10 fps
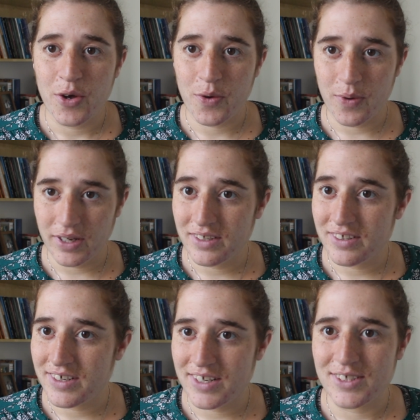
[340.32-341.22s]
quite
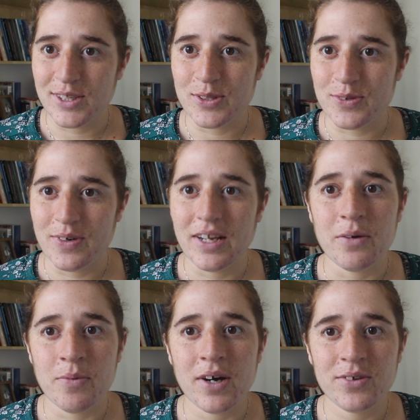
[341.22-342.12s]
interesting to read
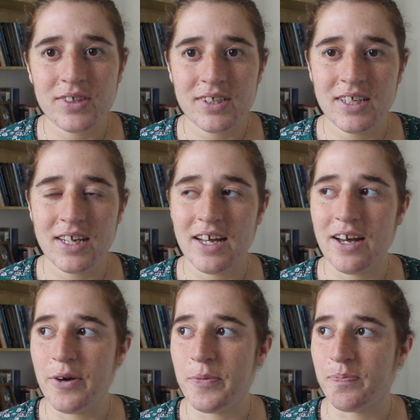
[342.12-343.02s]
about
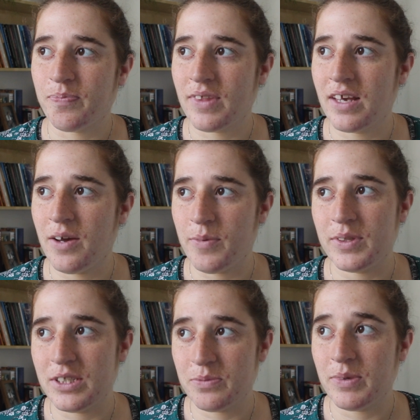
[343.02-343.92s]

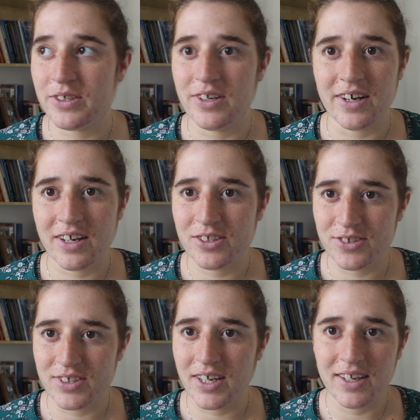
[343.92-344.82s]
this matriarchal
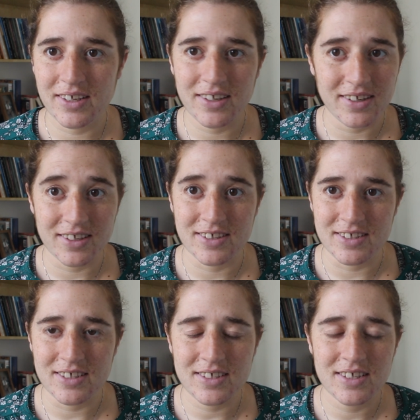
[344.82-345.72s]
society that
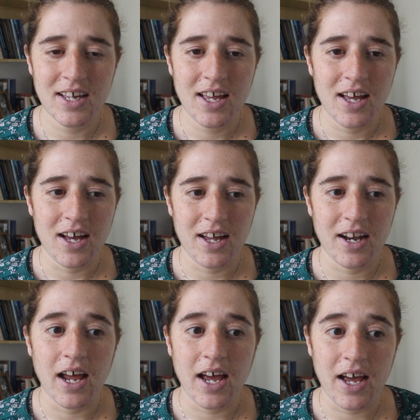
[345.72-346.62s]
exists,
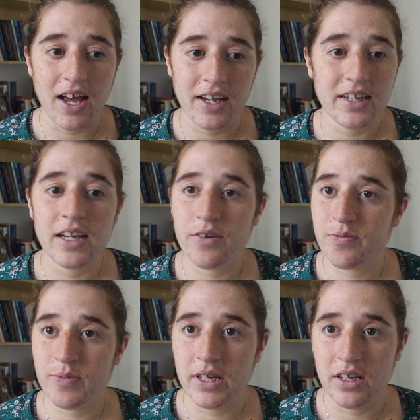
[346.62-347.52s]
and it
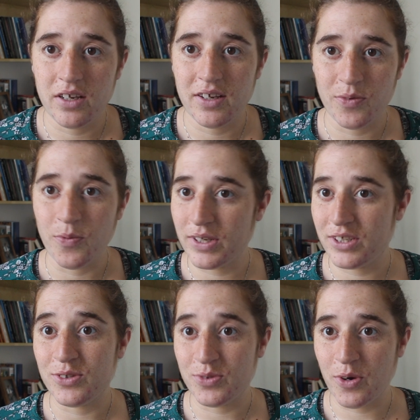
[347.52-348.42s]
left me
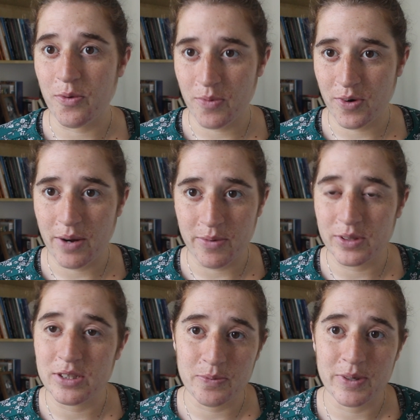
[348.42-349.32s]
wanting to know more
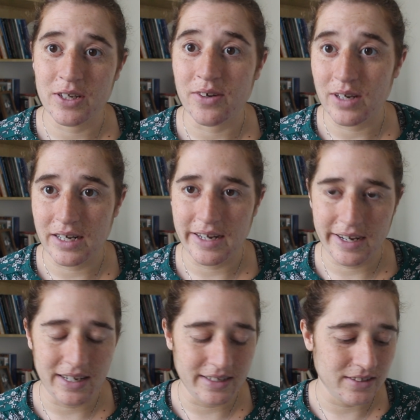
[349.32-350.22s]
about this particular
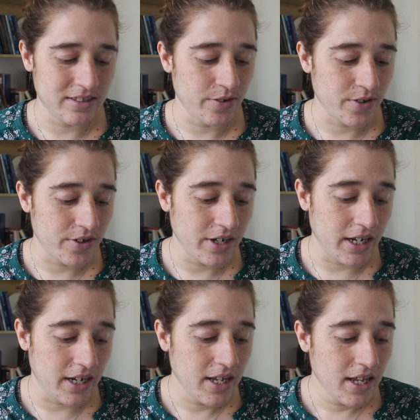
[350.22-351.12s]
island in South
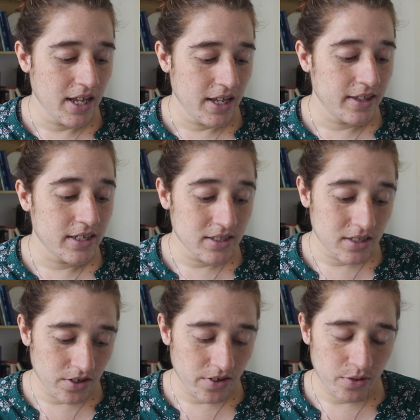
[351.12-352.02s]
Korea. There is
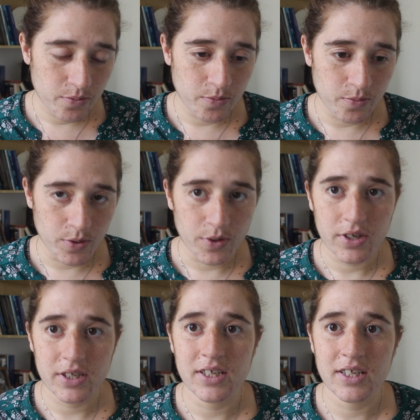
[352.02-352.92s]
another
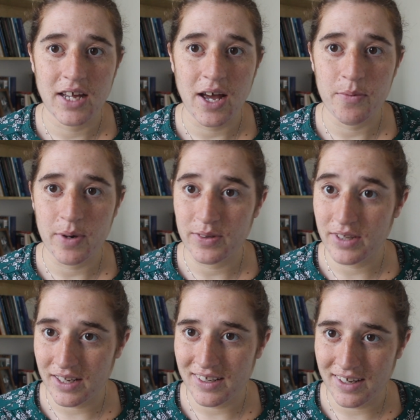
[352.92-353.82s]
book about
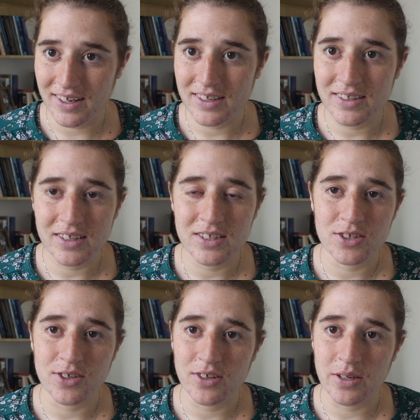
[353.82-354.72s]
that island that
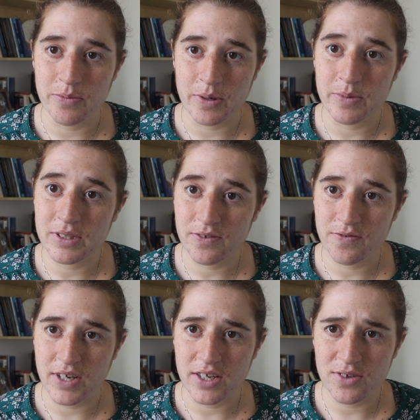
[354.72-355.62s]
is called The Mermaids of
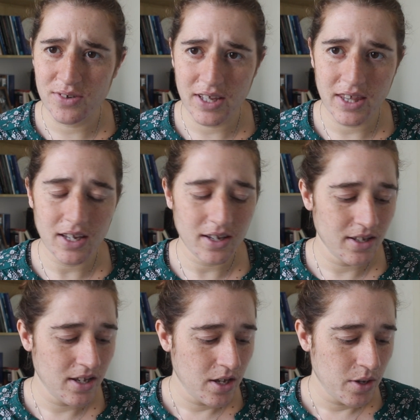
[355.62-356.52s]
Jeju, I think,
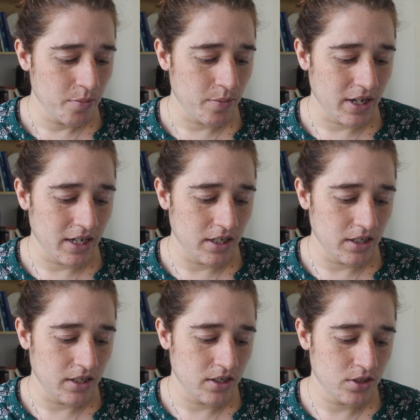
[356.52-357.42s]

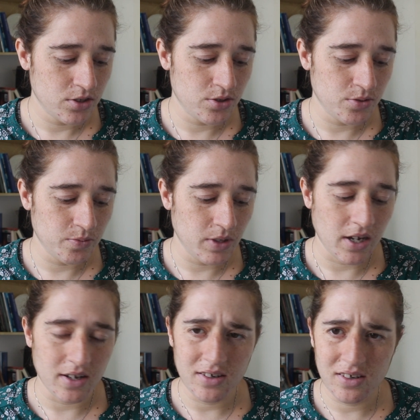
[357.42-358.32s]
by Sumi
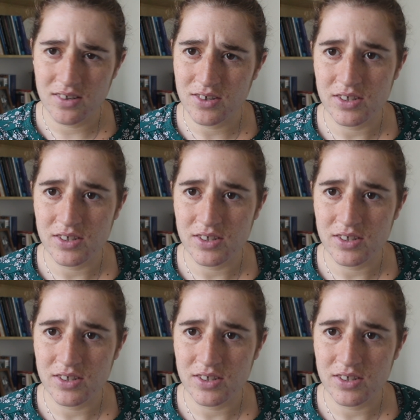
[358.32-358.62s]
Hahn,